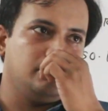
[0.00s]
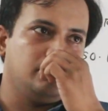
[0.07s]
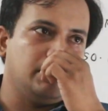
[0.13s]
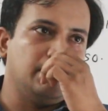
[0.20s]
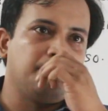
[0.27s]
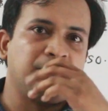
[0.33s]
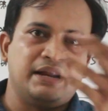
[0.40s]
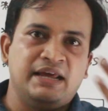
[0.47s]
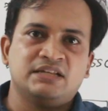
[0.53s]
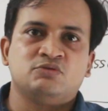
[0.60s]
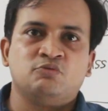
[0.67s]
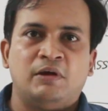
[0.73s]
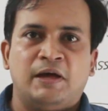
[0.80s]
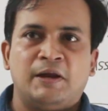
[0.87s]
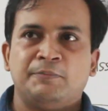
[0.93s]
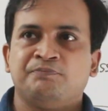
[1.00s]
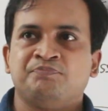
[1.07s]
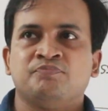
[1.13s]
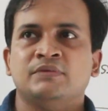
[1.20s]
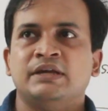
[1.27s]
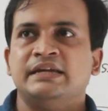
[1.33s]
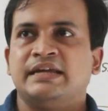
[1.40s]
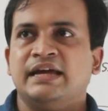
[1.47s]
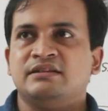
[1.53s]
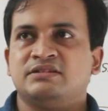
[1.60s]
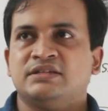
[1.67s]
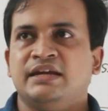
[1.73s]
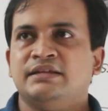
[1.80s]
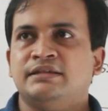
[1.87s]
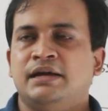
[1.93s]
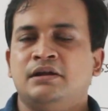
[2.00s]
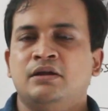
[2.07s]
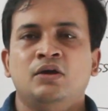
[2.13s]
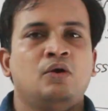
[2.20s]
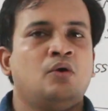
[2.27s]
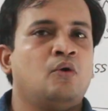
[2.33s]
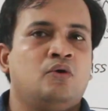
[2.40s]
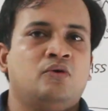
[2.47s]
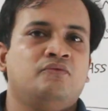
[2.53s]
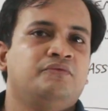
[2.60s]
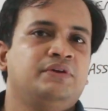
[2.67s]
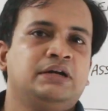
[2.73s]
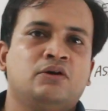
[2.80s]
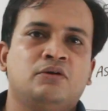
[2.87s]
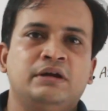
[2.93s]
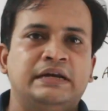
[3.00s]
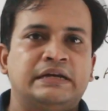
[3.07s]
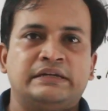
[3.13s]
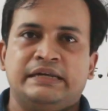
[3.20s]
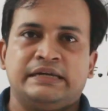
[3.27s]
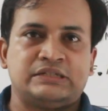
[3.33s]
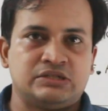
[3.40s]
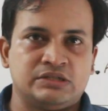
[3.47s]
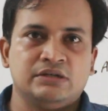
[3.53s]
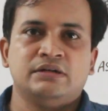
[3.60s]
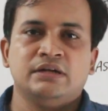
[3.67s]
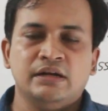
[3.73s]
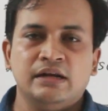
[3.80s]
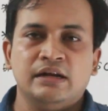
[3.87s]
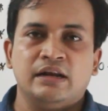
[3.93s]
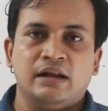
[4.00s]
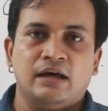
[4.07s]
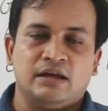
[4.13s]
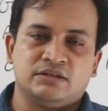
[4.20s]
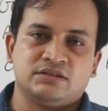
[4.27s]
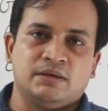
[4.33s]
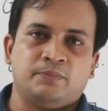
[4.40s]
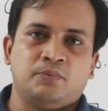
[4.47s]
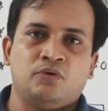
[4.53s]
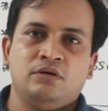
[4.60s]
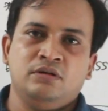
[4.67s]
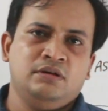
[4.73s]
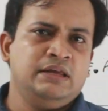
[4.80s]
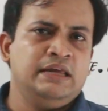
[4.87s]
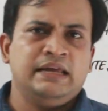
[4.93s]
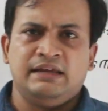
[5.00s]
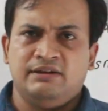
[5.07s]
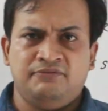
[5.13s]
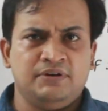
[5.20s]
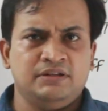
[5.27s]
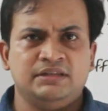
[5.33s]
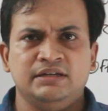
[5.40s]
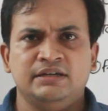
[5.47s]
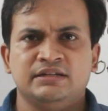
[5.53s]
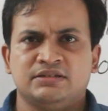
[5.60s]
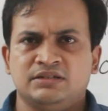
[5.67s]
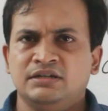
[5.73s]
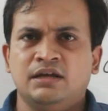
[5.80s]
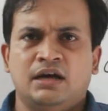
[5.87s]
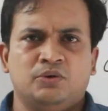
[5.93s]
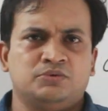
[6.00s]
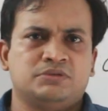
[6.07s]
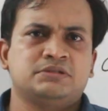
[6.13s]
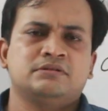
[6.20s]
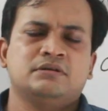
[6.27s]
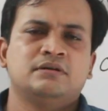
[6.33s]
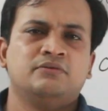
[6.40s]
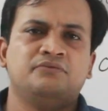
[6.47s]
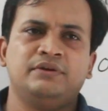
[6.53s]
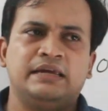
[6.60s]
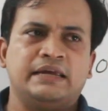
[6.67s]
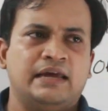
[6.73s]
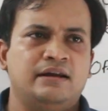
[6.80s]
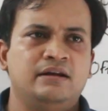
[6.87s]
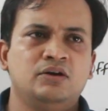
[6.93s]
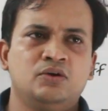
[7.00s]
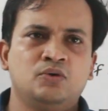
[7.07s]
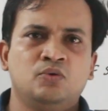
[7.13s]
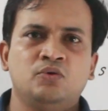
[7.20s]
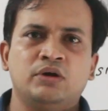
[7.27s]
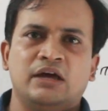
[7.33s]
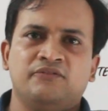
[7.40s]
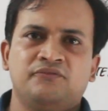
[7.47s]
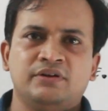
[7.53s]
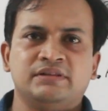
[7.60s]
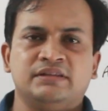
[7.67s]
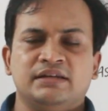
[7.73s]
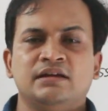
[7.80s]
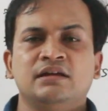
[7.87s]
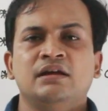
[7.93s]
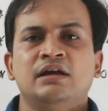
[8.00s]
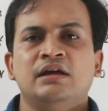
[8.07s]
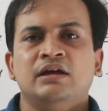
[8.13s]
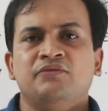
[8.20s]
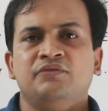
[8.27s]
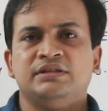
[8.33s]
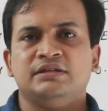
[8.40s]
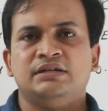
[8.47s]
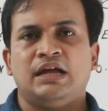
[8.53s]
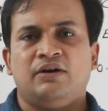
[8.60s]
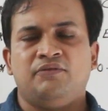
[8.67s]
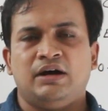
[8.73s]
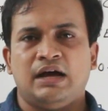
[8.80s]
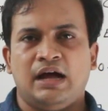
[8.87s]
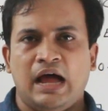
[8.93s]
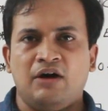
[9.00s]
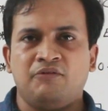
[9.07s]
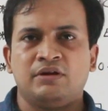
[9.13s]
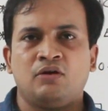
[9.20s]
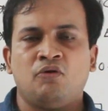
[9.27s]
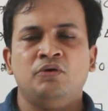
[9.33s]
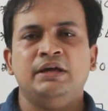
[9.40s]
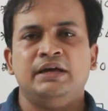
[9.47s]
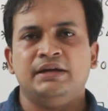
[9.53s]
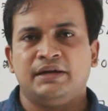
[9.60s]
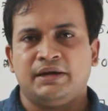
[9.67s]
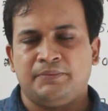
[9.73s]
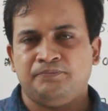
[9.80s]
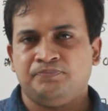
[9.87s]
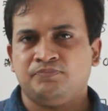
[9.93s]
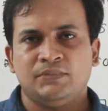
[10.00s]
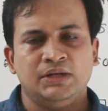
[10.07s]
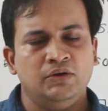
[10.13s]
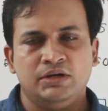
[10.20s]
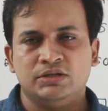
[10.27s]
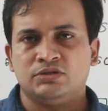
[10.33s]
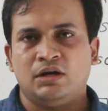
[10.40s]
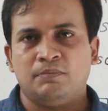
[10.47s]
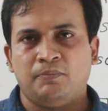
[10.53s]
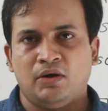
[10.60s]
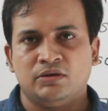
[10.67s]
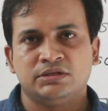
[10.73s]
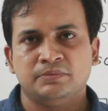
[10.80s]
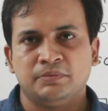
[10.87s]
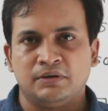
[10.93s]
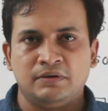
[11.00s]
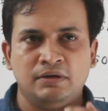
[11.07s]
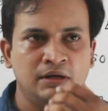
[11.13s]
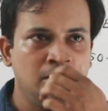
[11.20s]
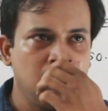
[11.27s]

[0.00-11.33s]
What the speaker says: a place where it can say that, oh, we don't need an external support, everything is in-house, we can do everything within our own area. No, it is not possible.